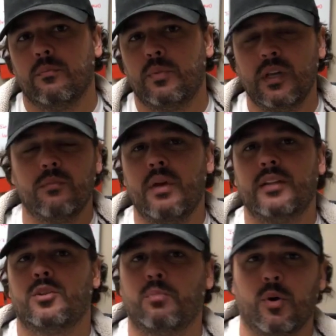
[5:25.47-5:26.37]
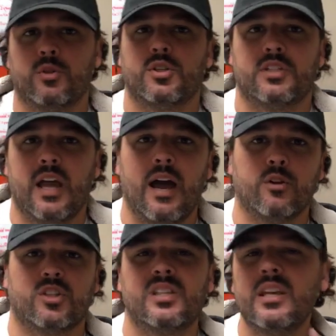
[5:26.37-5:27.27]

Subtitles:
being made to purchase a house.